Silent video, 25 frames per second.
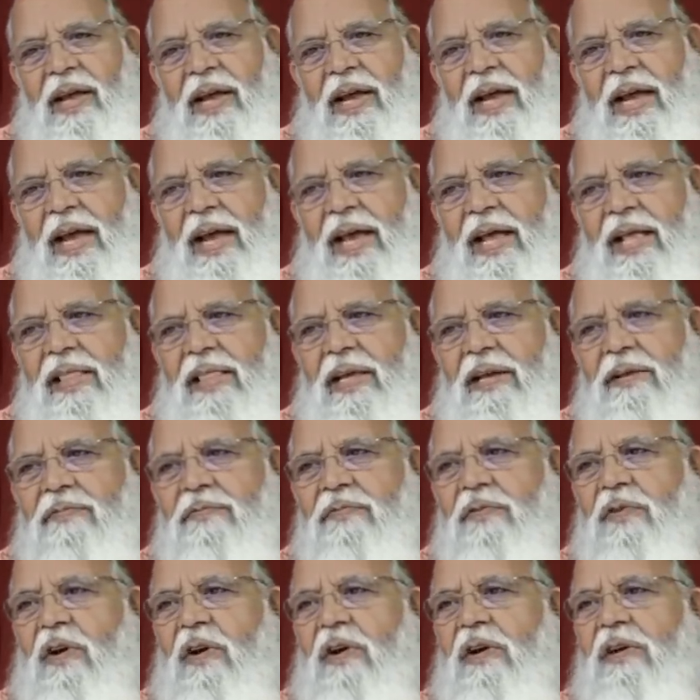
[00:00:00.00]
And that
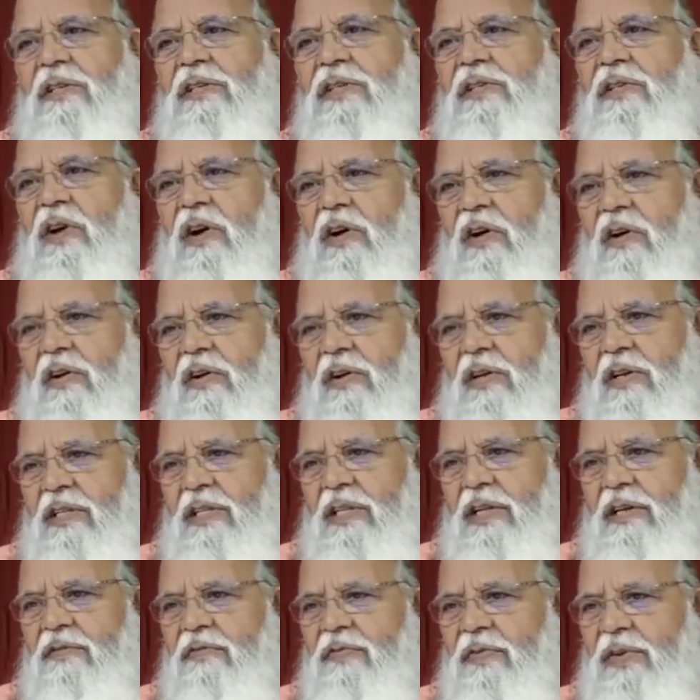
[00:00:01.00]
frog saw
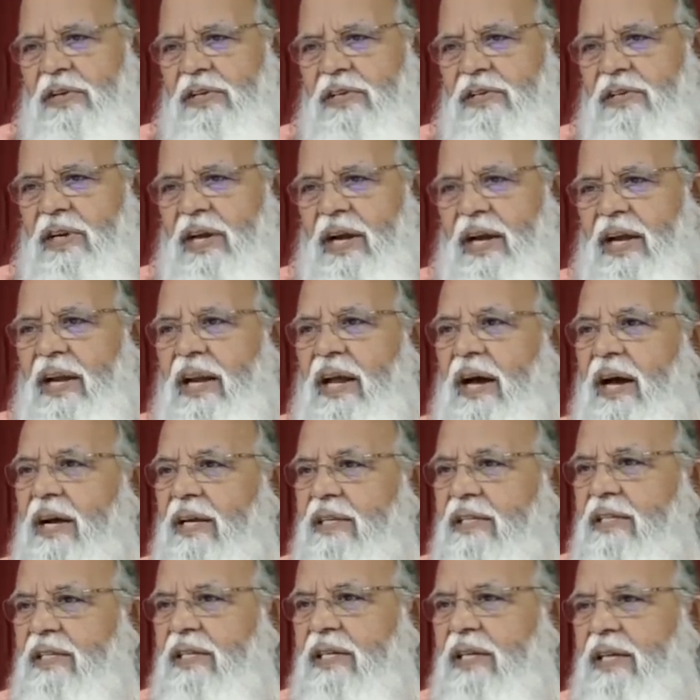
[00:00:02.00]
that fish and
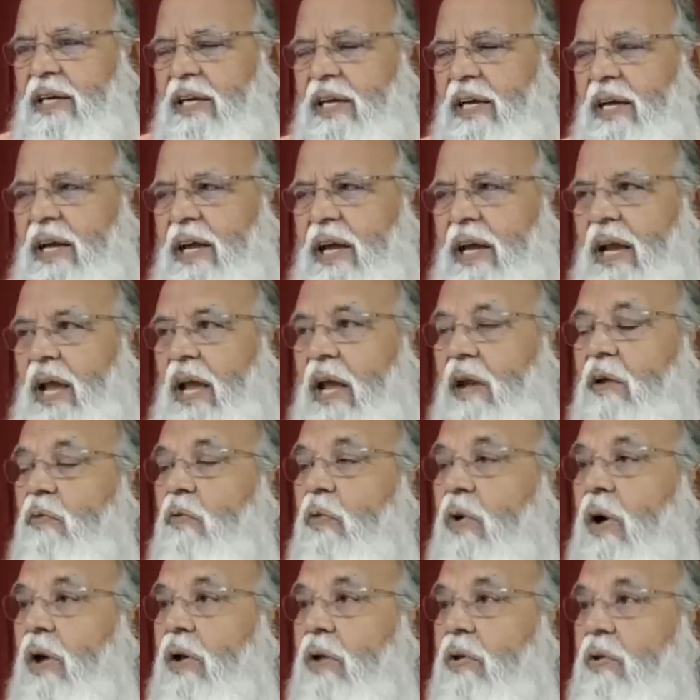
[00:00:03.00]
asked, Hey,
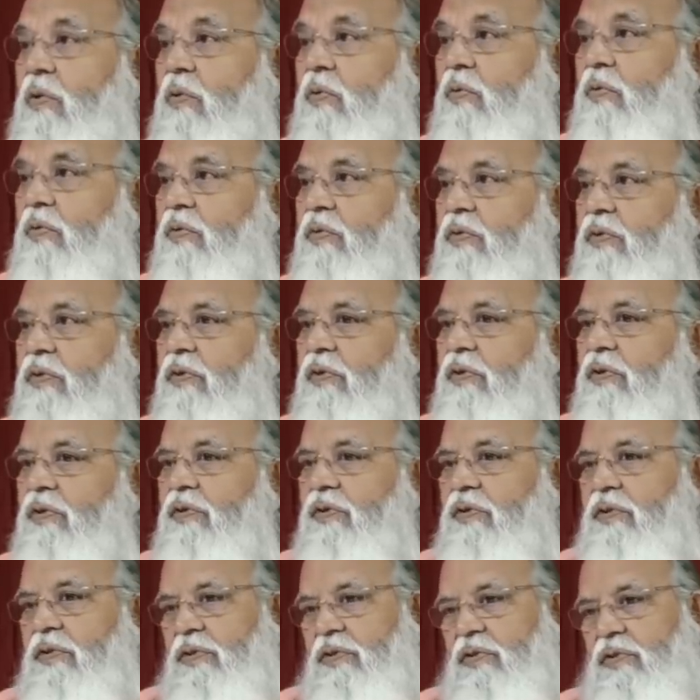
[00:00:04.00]
who are you?
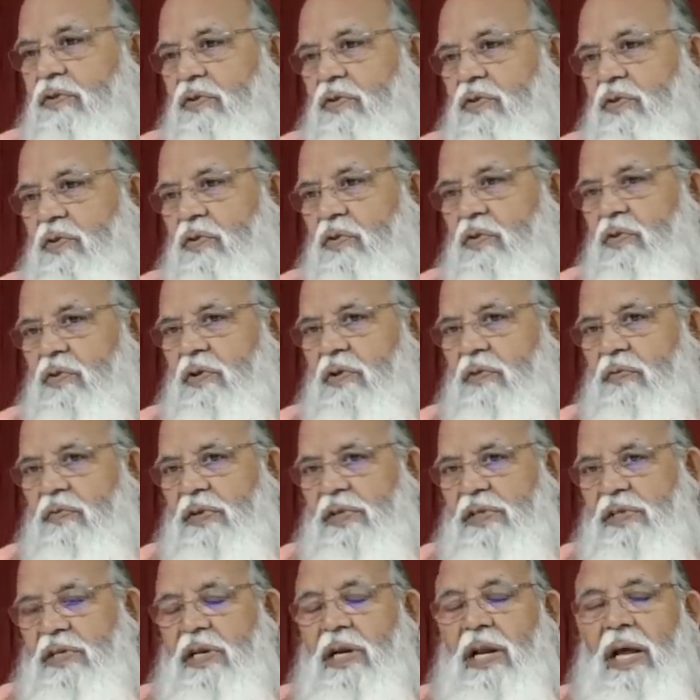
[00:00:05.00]
So the
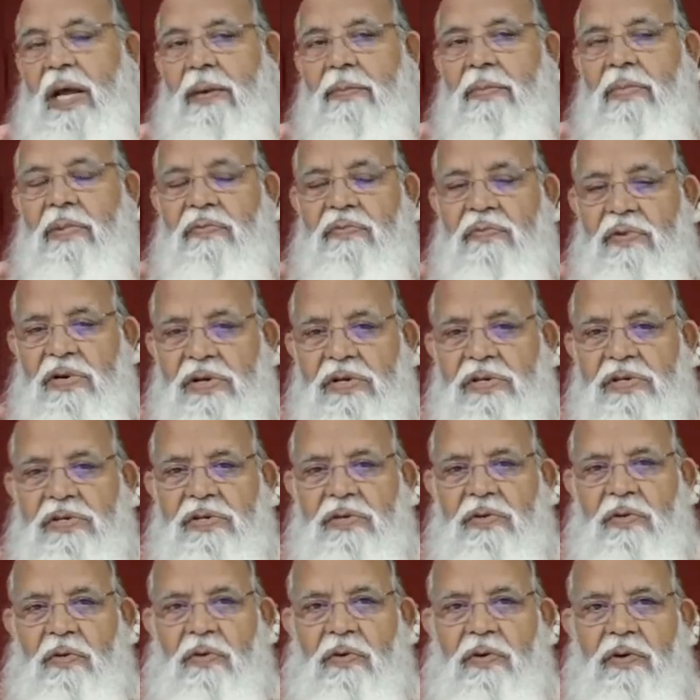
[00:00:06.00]
fish said, I am a
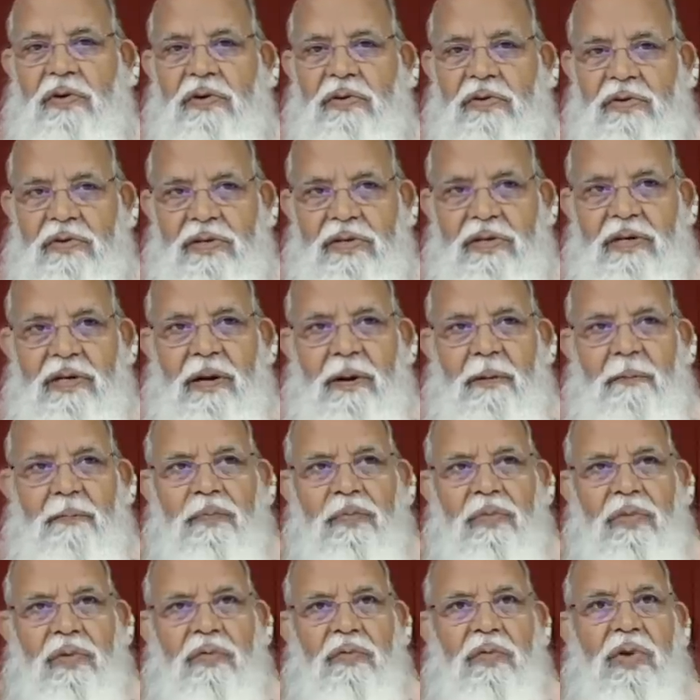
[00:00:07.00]
fish. Oh, good.
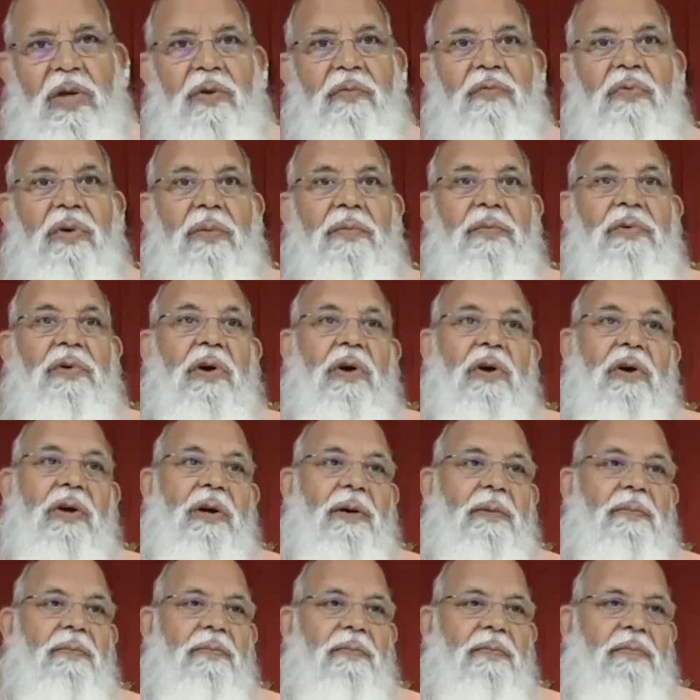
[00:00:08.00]
Where from you have
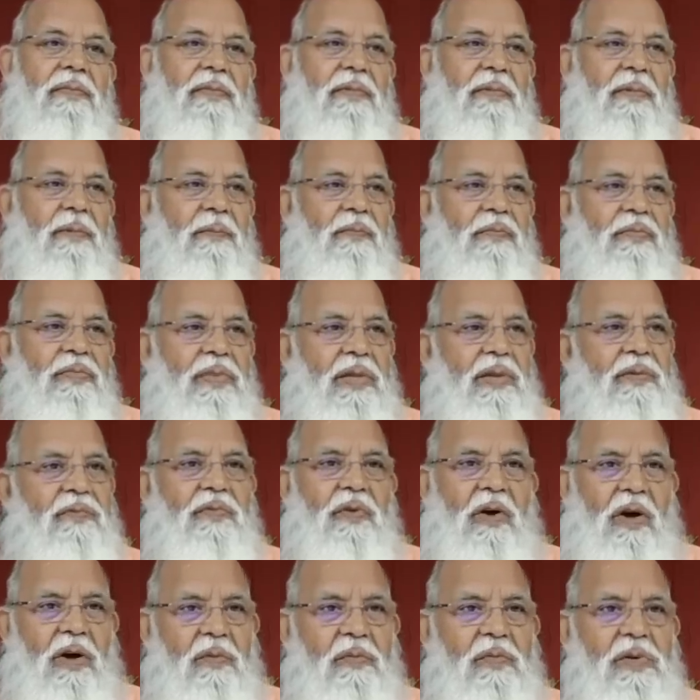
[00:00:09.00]
come? The
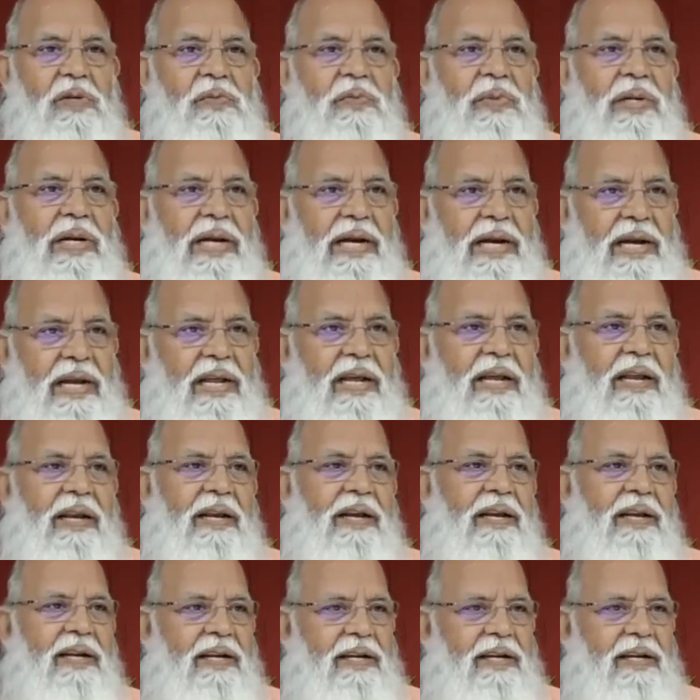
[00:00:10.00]
frog must be Indian.